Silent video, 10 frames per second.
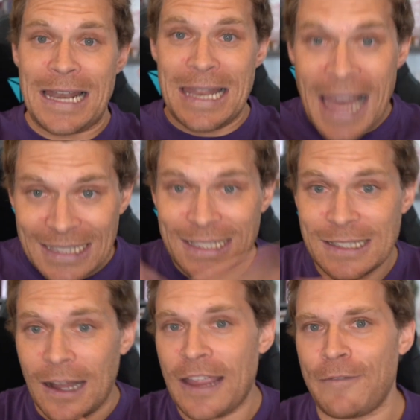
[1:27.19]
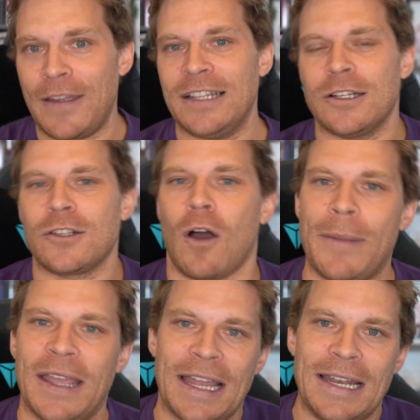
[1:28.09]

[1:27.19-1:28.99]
let's dive into the topic